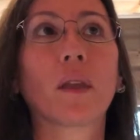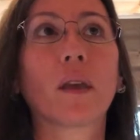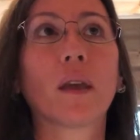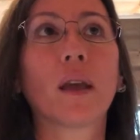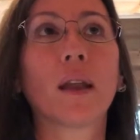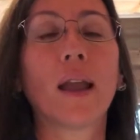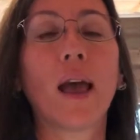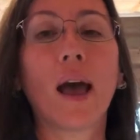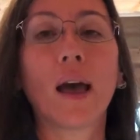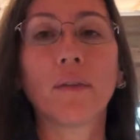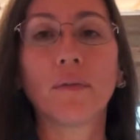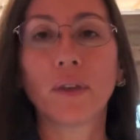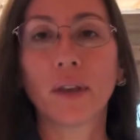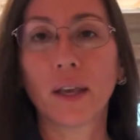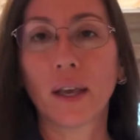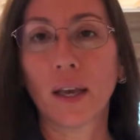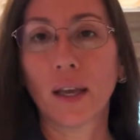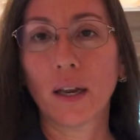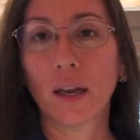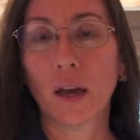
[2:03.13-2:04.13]
an
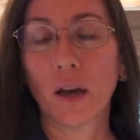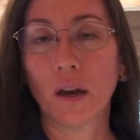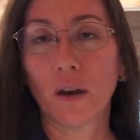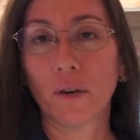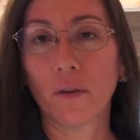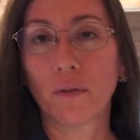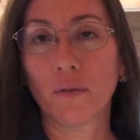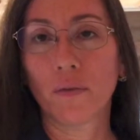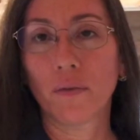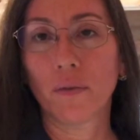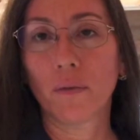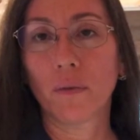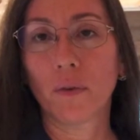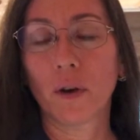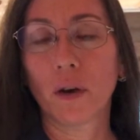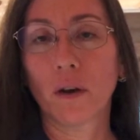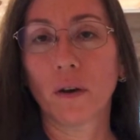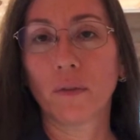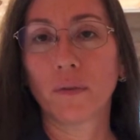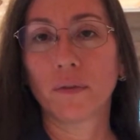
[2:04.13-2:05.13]
advocate of
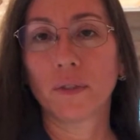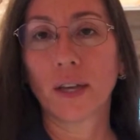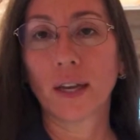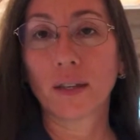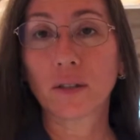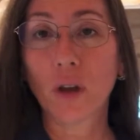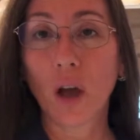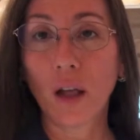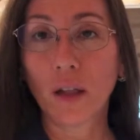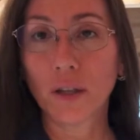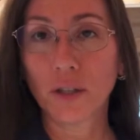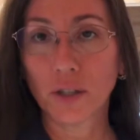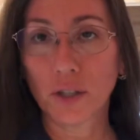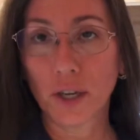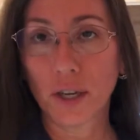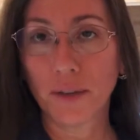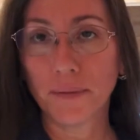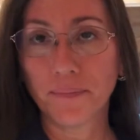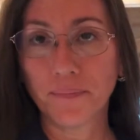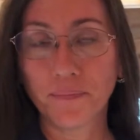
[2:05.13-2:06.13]
of
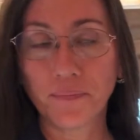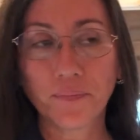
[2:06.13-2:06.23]
technology.